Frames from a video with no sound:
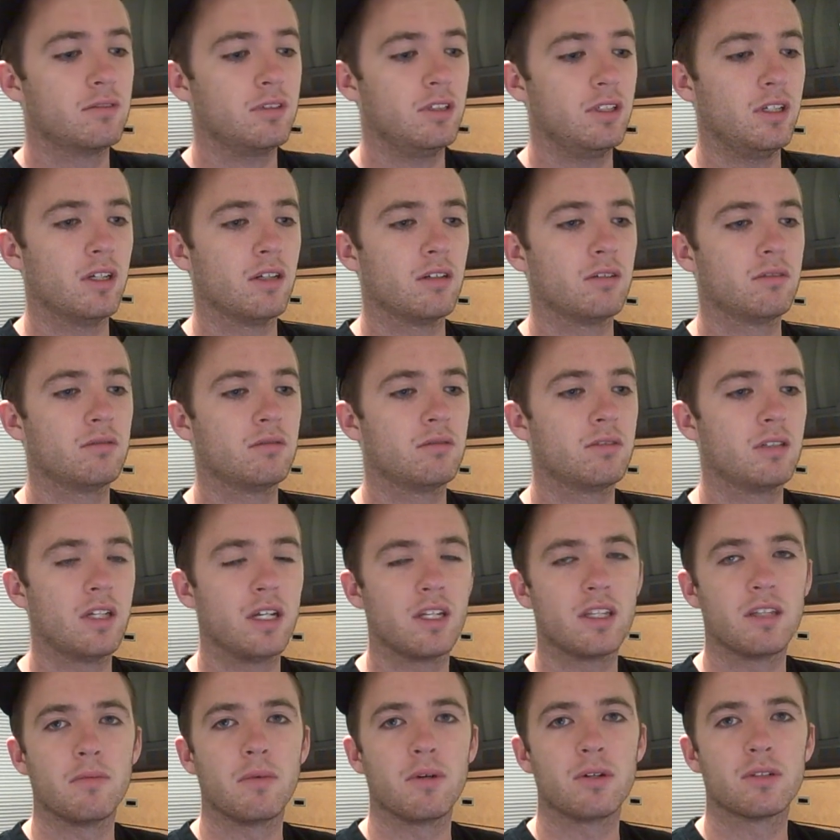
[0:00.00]
you know, he
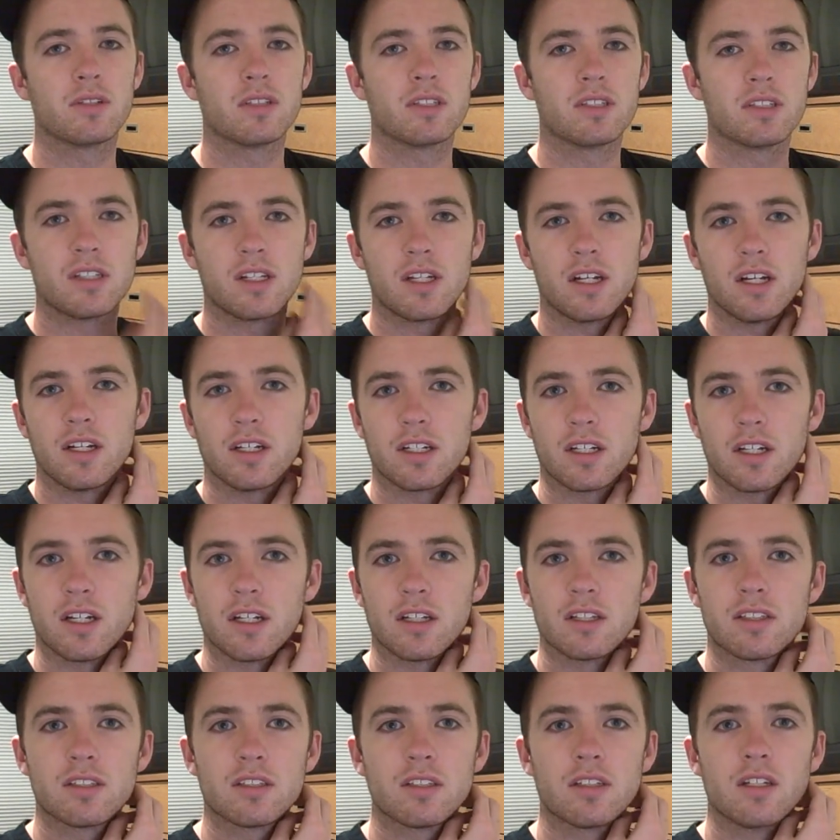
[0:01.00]
had the most to say, I
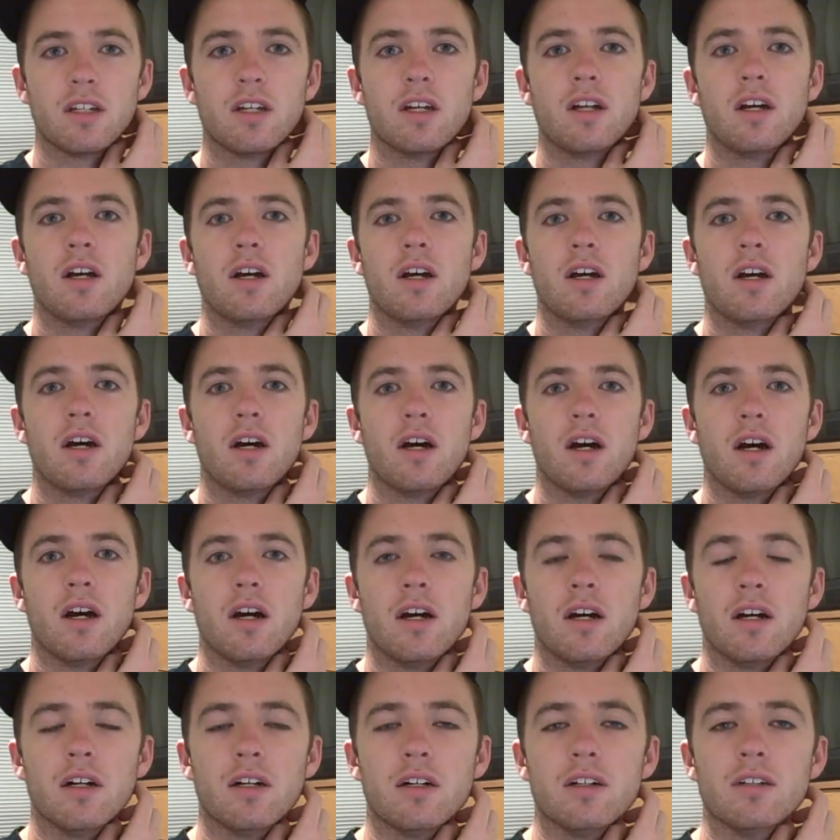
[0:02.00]
guess.
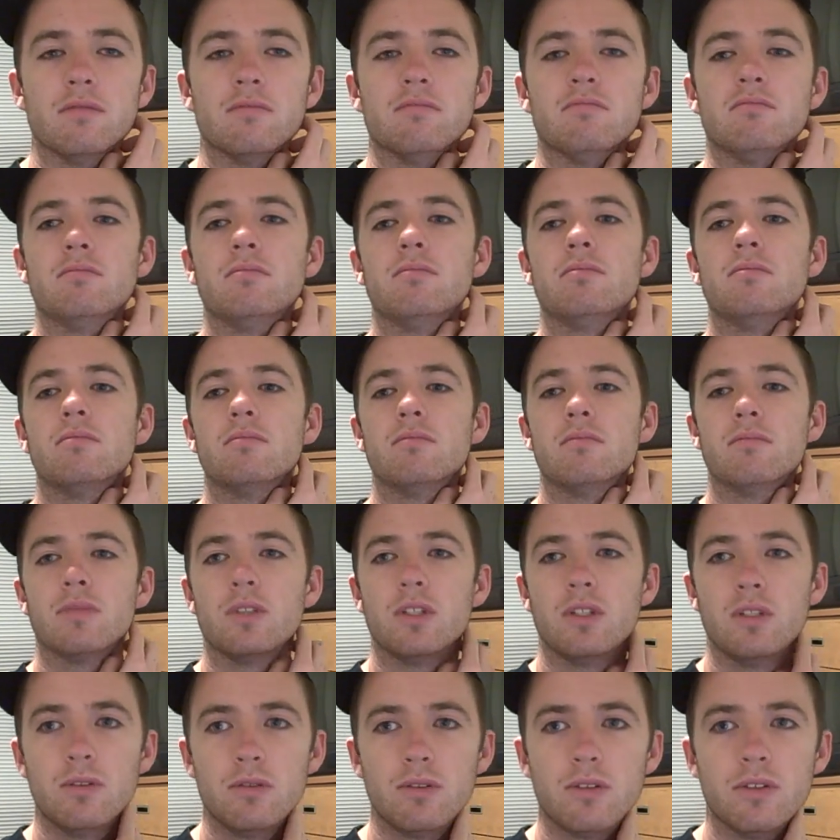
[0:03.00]
Um,
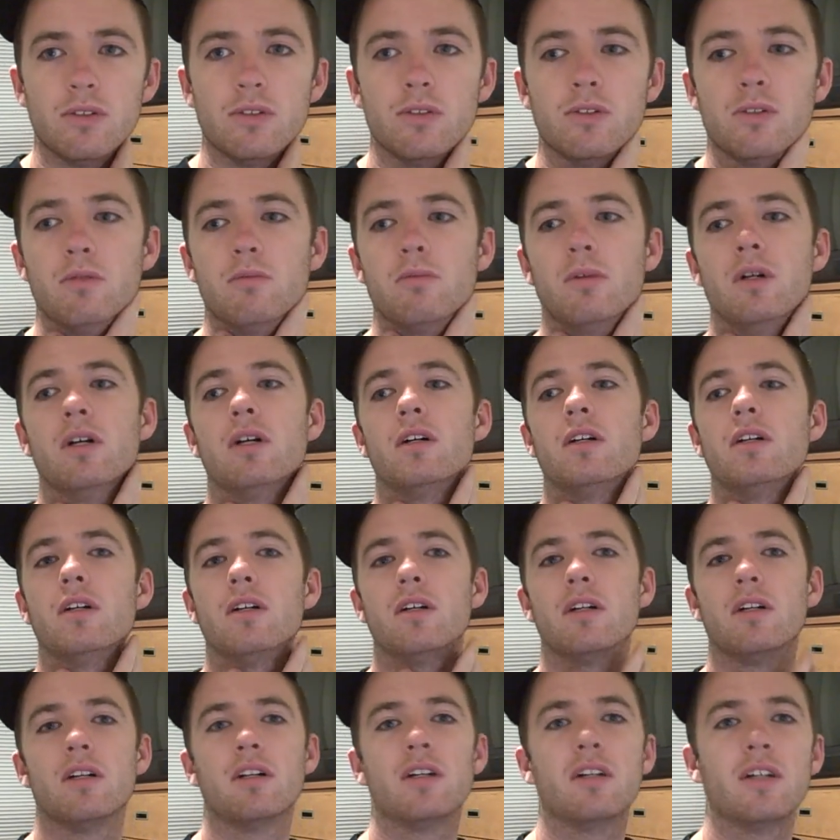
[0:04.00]
YouTube
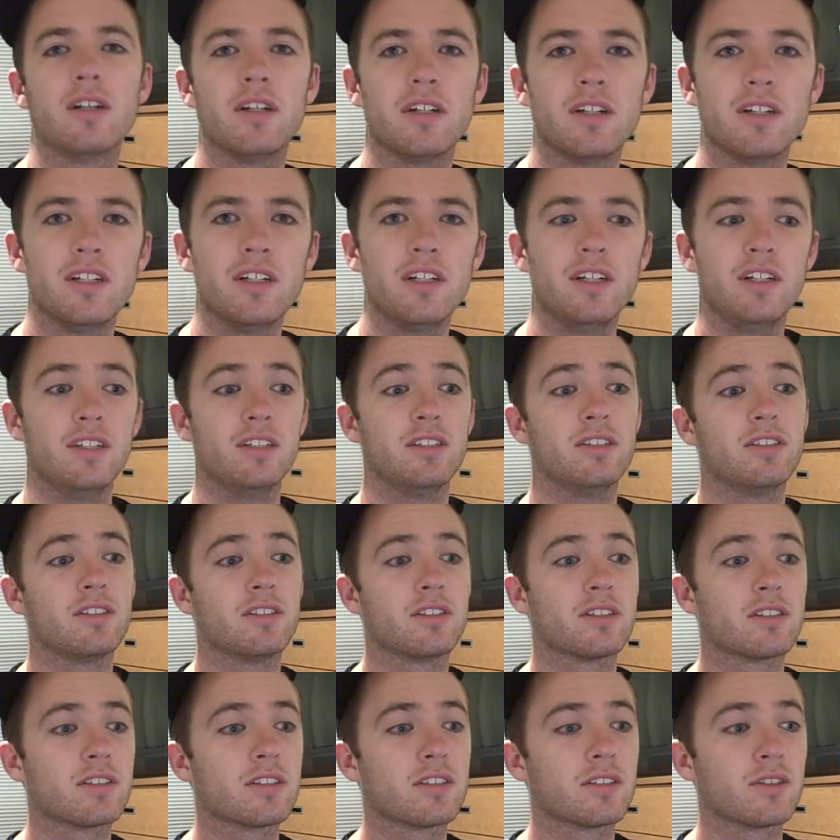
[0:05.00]

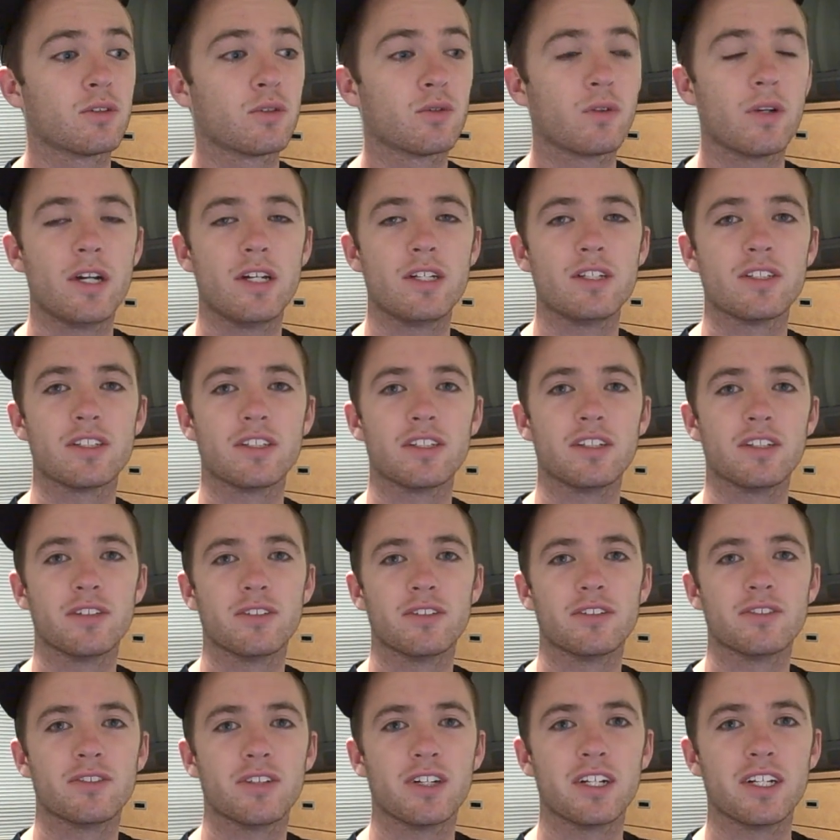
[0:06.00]
is crazy
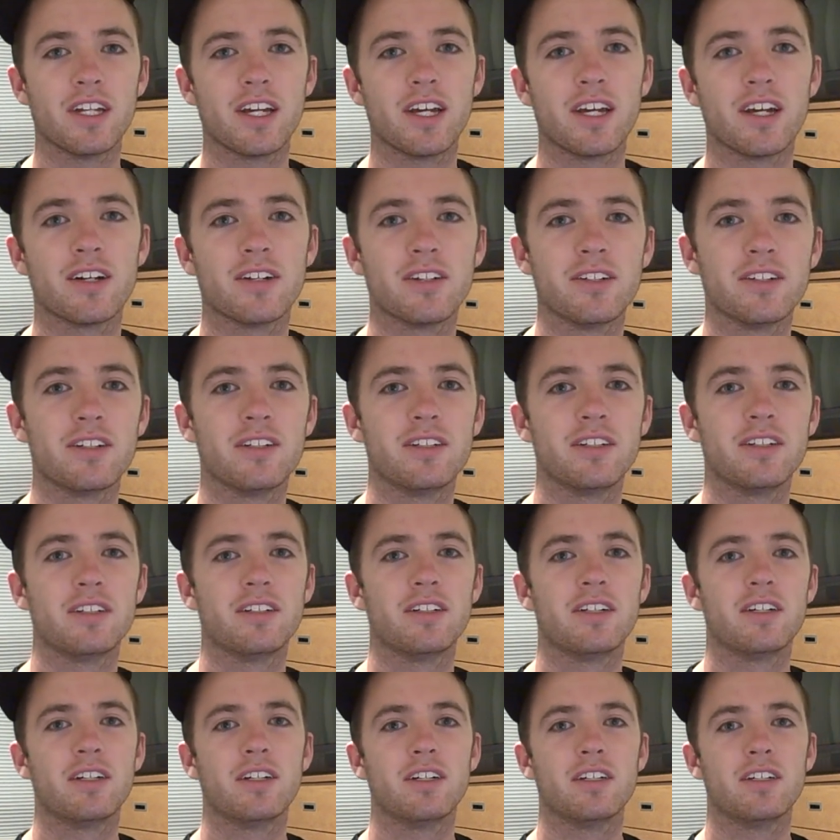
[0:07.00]
right now.
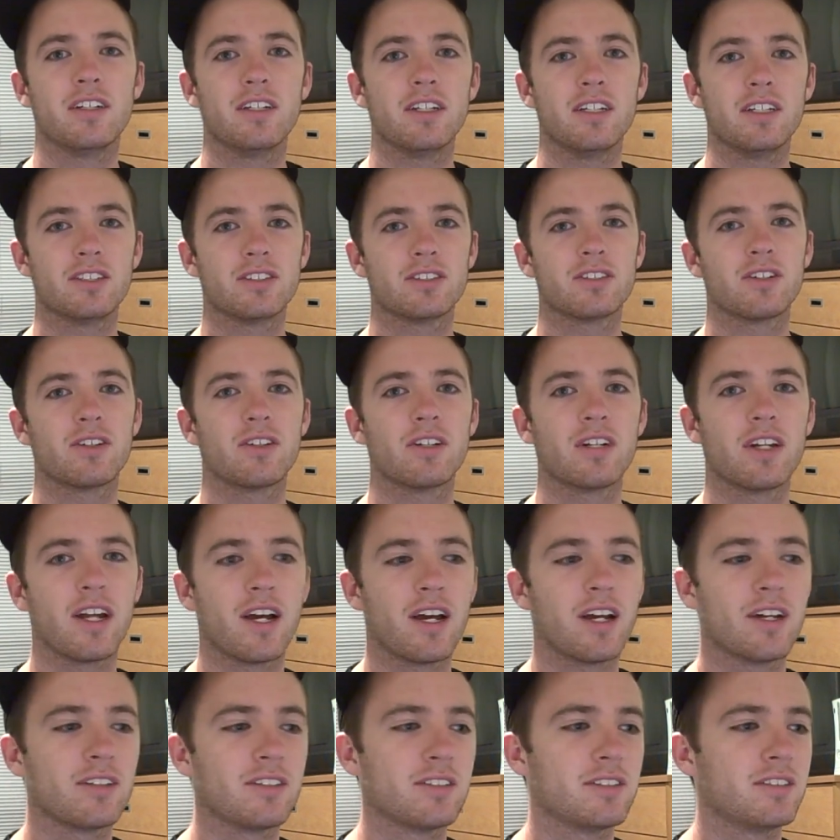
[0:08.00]
It started
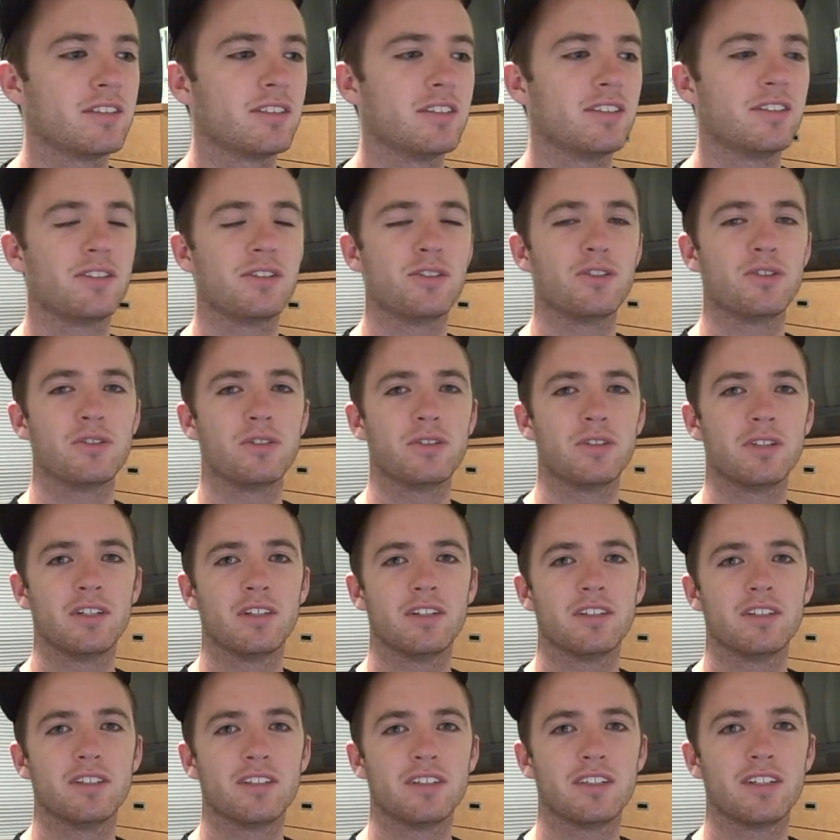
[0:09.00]
out a dude
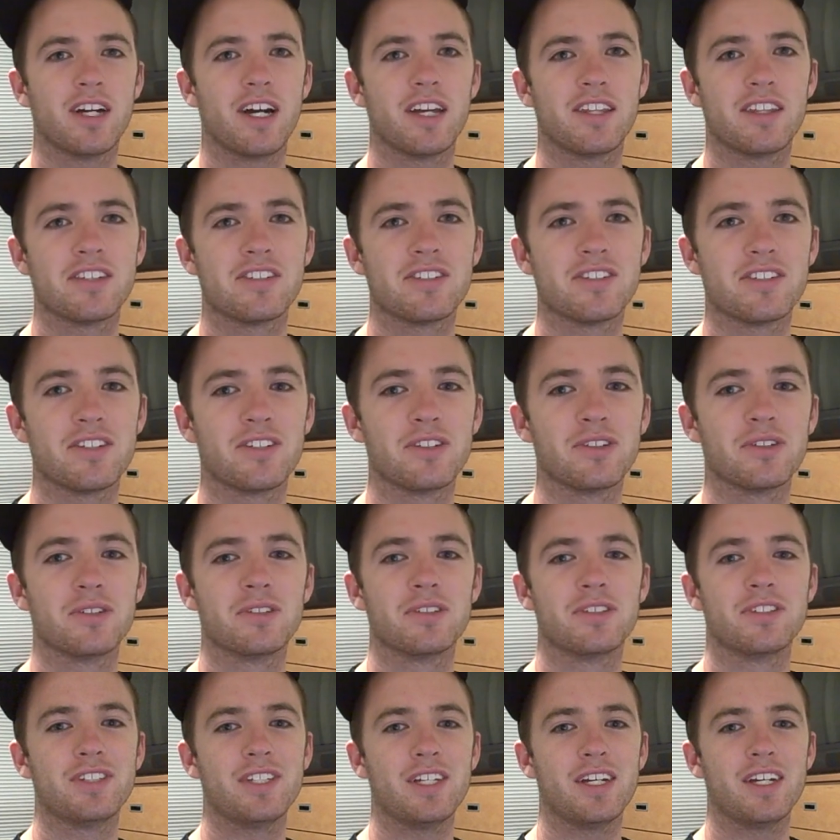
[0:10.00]
at the zoo
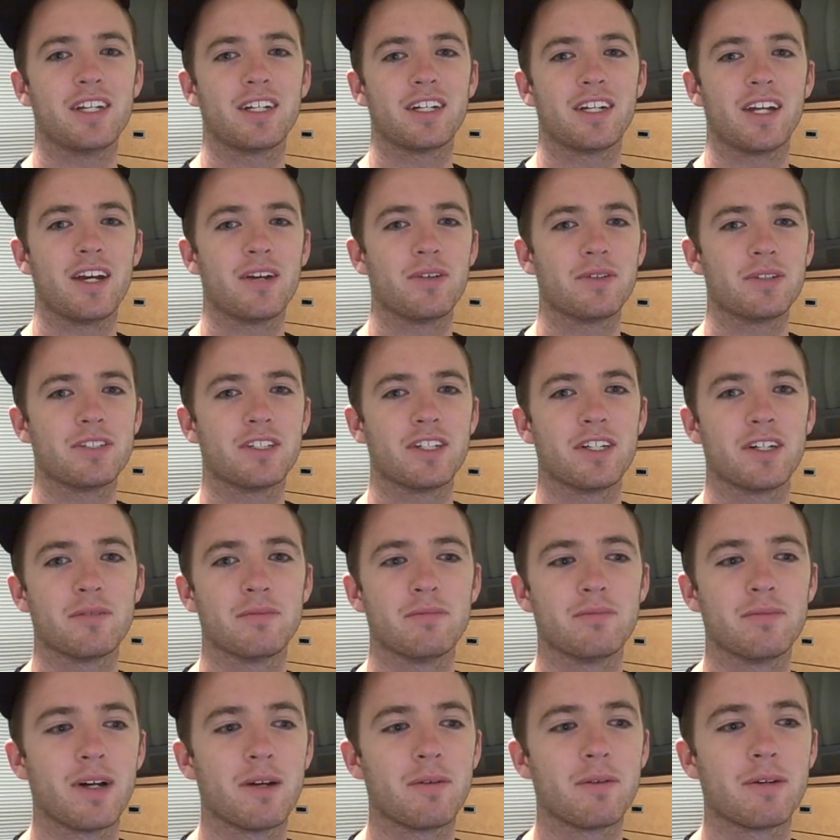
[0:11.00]
saying, "Hey, what's
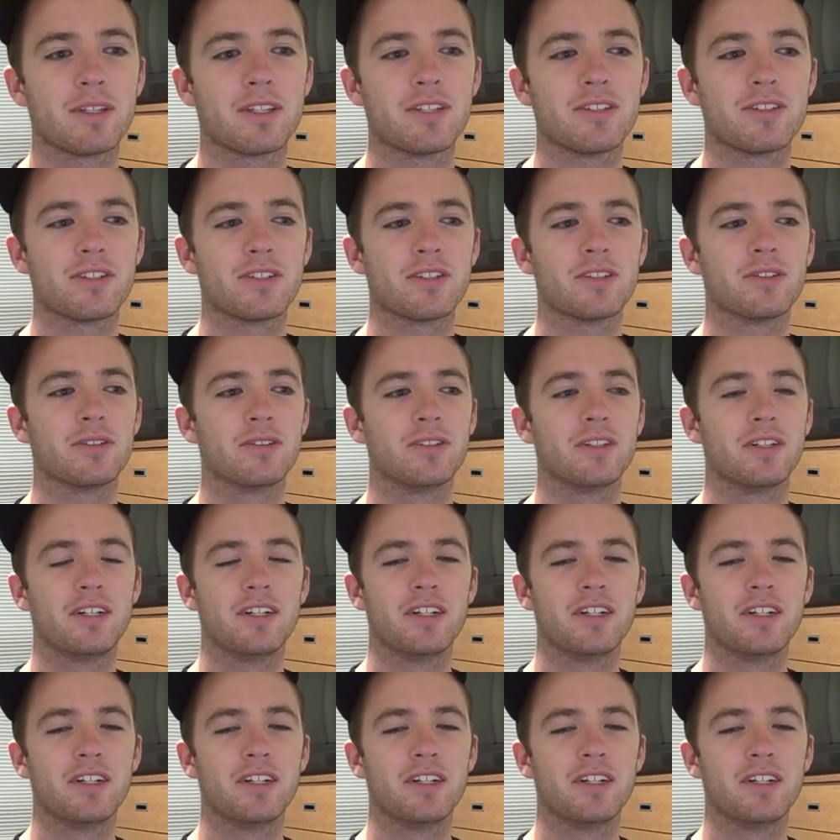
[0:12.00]
up? I'm at the zoo."